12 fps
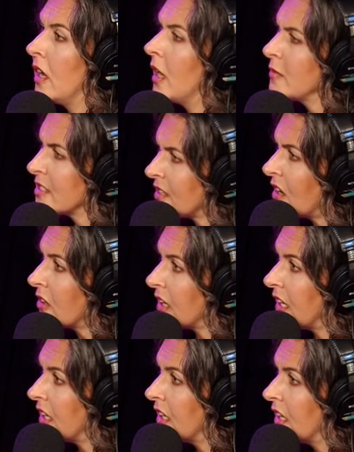I'm
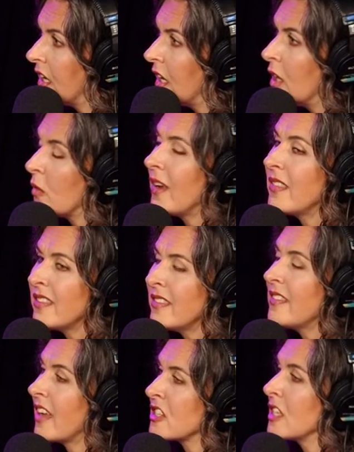sorry right
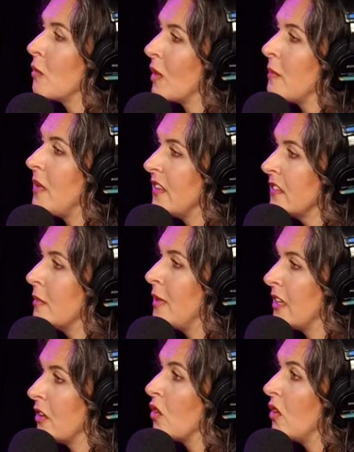this is actually what it means to
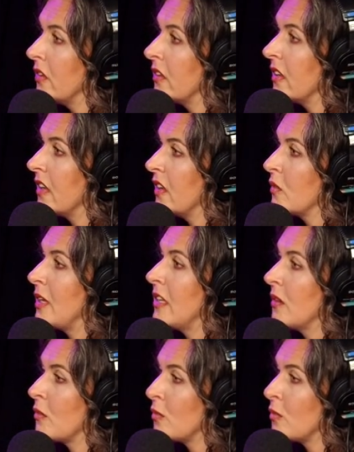be an adult is we mm.